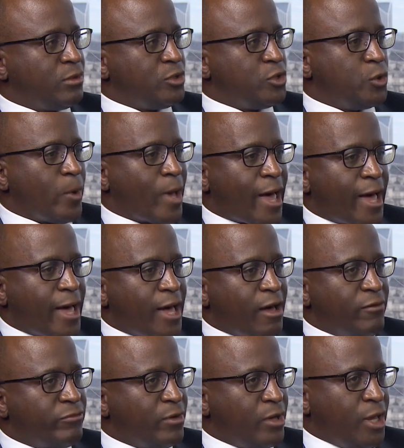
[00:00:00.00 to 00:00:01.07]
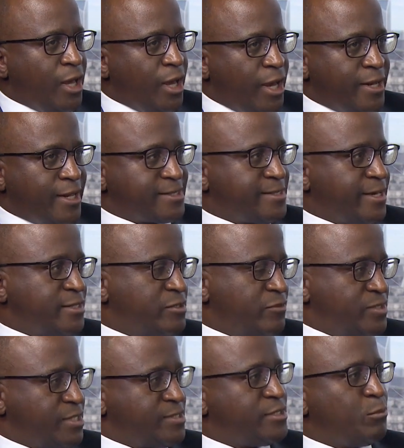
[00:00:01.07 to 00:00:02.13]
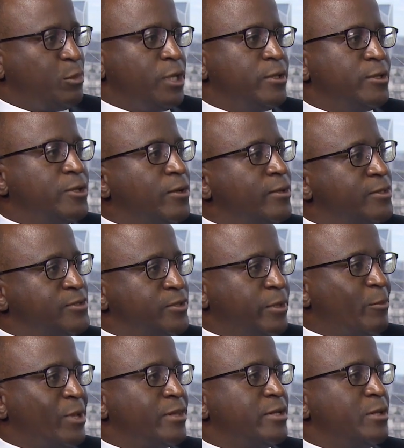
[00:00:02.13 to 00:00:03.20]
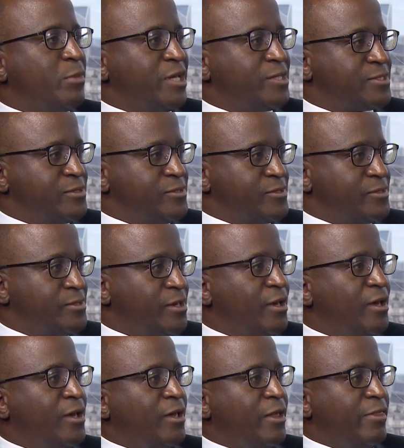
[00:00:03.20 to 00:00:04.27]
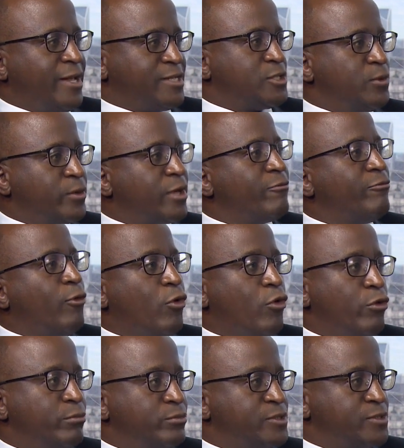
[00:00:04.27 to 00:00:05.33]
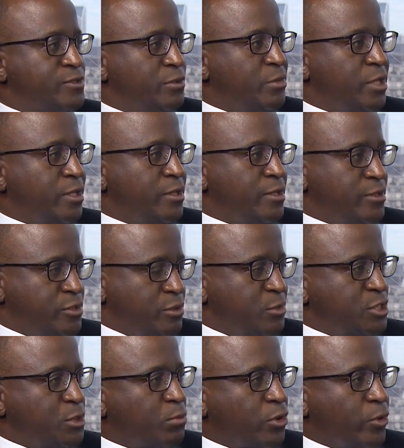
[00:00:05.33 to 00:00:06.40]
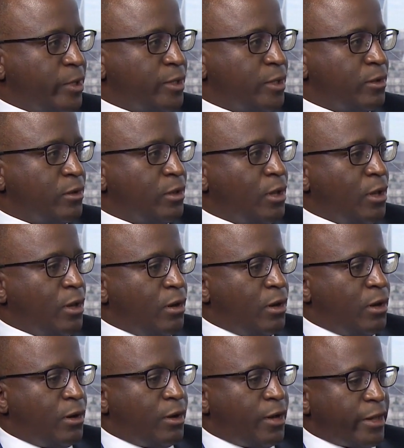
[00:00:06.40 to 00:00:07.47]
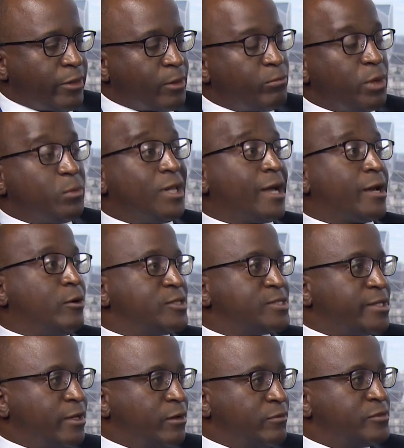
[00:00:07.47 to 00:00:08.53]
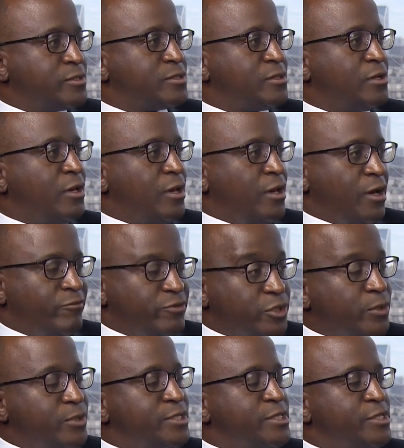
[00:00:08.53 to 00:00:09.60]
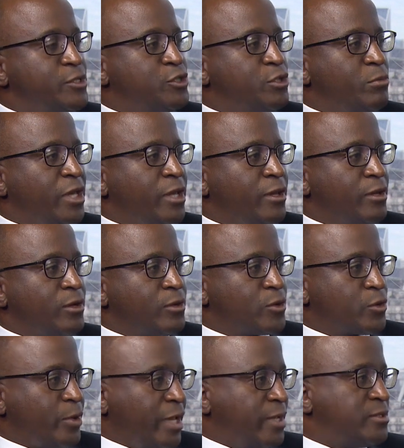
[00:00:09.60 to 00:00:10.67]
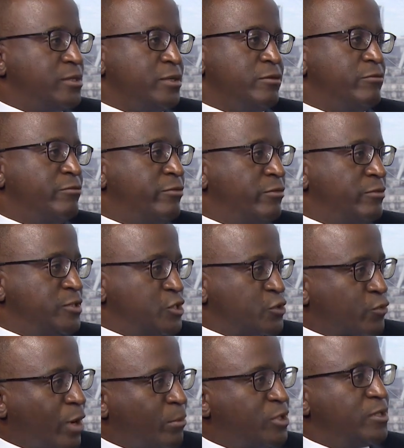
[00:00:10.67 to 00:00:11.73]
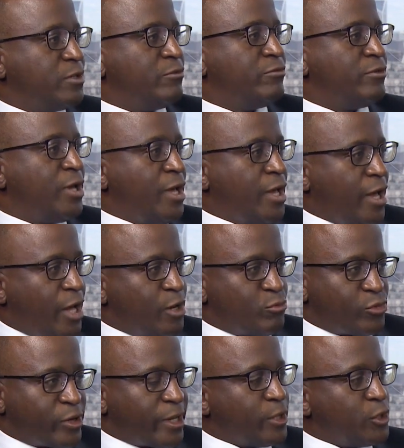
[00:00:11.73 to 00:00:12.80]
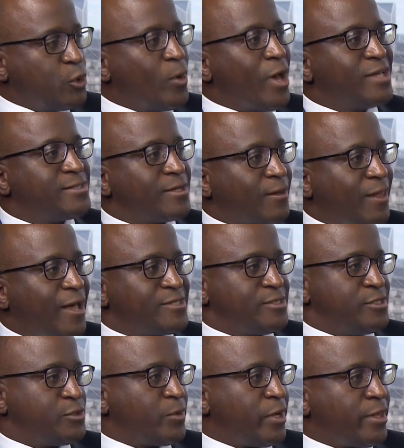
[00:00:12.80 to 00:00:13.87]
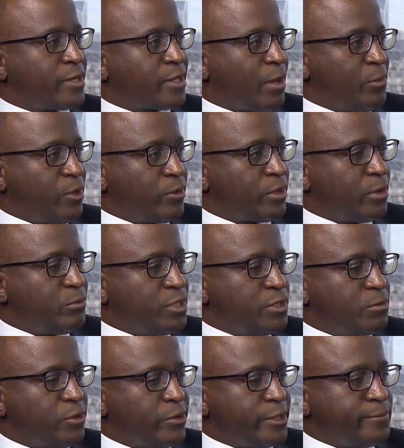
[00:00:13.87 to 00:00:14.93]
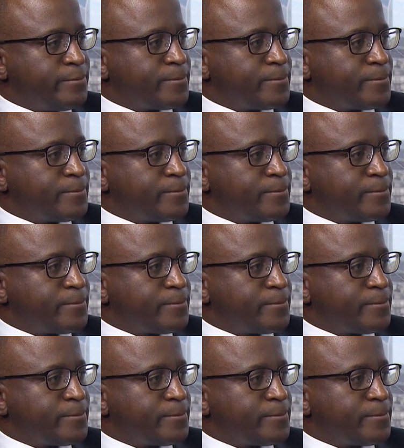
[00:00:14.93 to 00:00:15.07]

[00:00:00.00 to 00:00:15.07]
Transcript: you have in excess of $60 million on a monthly basis that's looking for homes to be deployed in. I think people like ourselves have to continue to being creative, disruptive, and bringing new asset classes where that capital can be deployed.